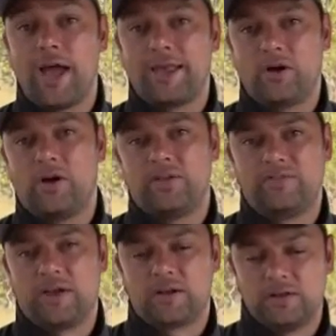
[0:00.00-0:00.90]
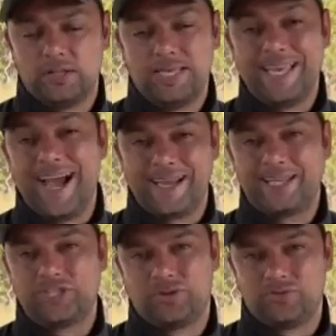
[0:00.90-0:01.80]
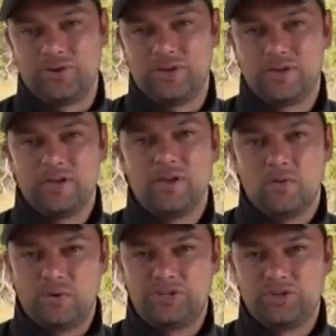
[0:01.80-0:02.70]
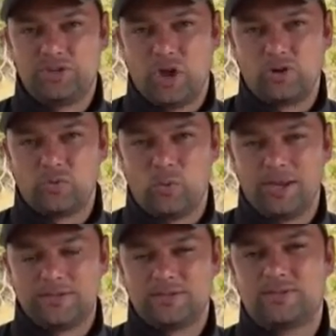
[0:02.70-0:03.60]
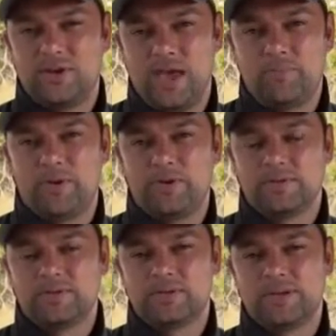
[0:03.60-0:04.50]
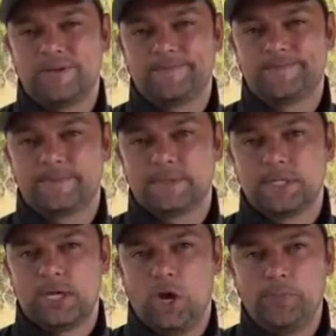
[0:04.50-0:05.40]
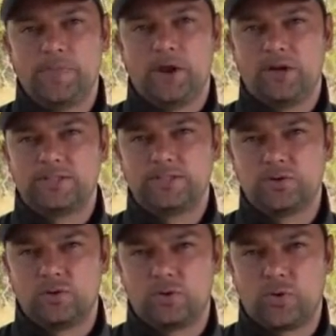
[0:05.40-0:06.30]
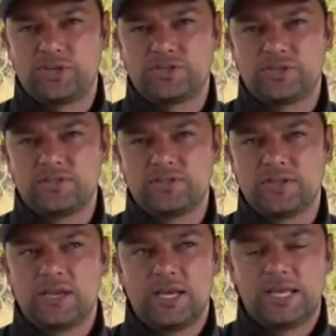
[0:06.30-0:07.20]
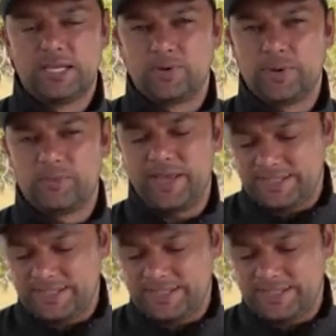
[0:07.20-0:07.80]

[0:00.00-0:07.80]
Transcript: or crying on a vehicle, young children, which you don't want to happen. So I hope that answers all your questions a